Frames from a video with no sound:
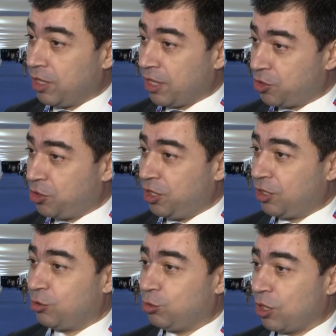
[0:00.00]
next
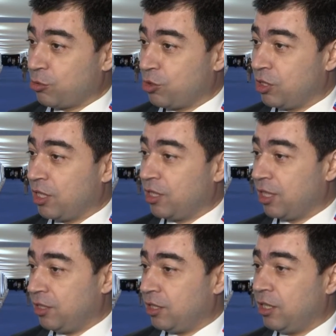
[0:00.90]
year,
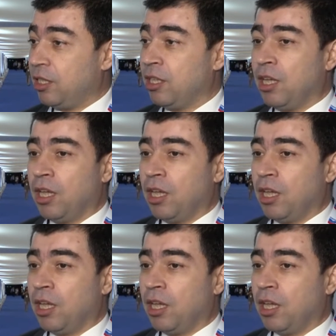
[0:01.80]
2019,